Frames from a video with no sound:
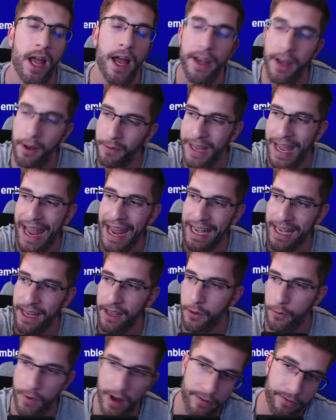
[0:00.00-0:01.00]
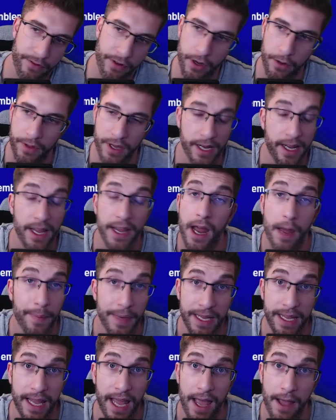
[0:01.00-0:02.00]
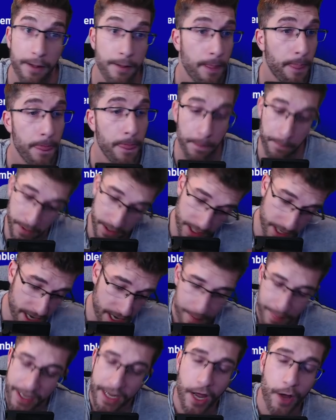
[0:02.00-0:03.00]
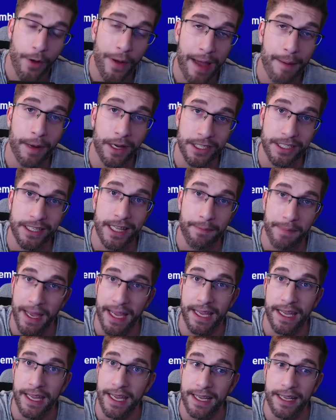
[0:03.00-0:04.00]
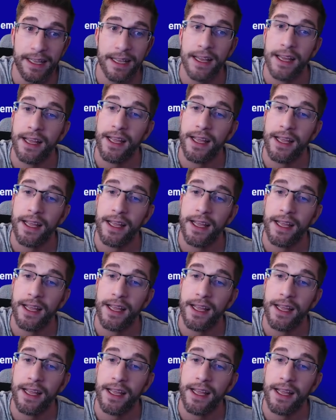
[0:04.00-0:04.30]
I don't get any of the revenue that Konami get. Konami know how much they're making.